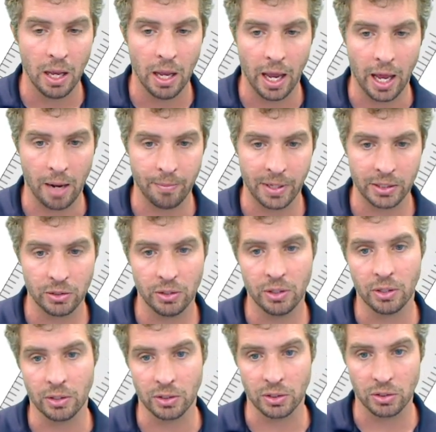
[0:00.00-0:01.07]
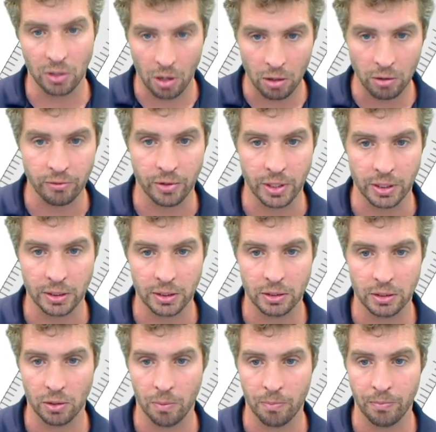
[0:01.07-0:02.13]
and I'm actually going to solve this.
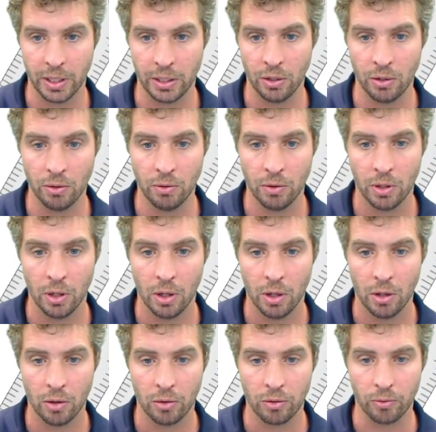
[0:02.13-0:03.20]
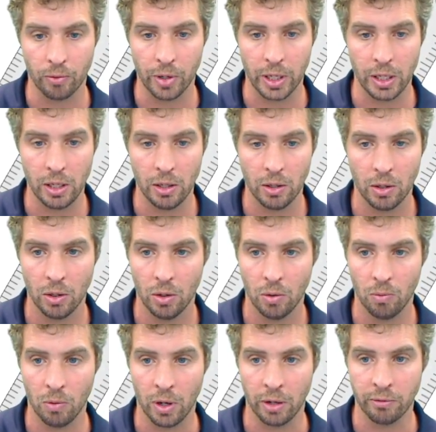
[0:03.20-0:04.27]
So menu 3,
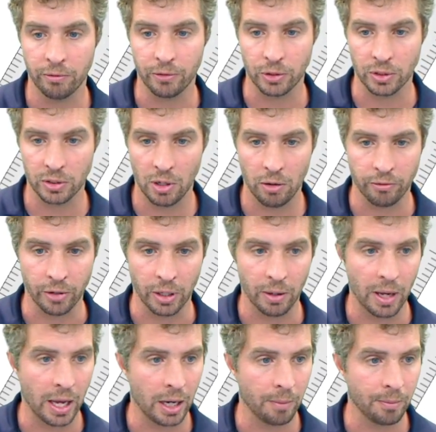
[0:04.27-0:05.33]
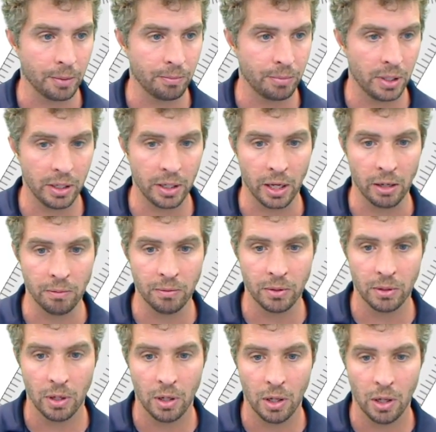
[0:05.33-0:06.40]
1 for solving, and I'm going to plug in
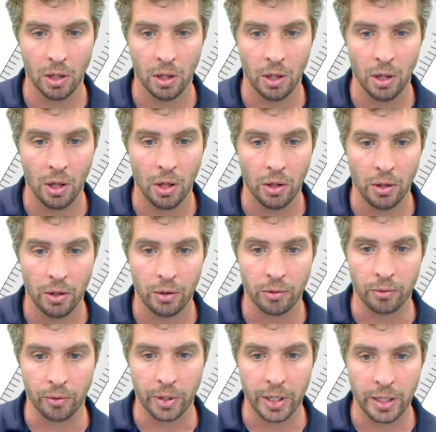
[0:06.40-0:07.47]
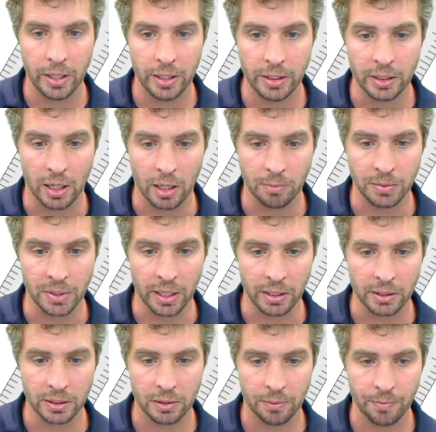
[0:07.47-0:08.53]
3 times
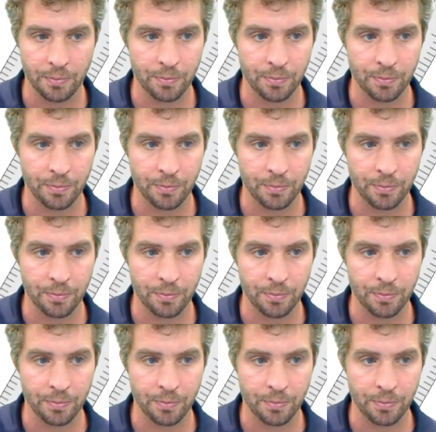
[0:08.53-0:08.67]
x